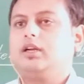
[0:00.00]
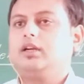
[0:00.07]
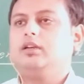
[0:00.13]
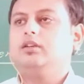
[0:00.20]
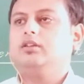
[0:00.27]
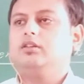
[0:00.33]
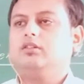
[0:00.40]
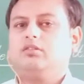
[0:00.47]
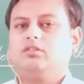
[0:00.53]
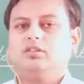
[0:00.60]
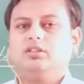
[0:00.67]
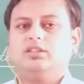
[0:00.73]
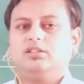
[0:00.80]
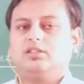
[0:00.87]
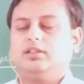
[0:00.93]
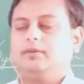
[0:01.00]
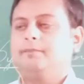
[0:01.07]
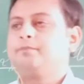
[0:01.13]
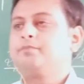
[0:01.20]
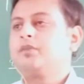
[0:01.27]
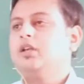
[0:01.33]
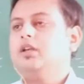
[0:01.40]
and all these
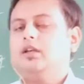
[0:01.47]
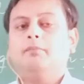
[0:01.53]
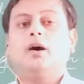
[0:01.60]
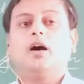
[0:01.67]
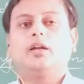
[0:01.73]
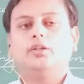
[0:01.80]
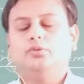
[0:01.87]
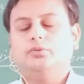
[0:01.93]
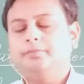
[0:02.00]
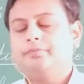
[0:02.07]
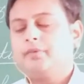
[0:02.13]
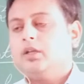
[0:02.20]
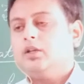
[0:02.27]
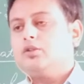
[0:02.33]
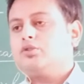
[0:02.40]
things, Mario.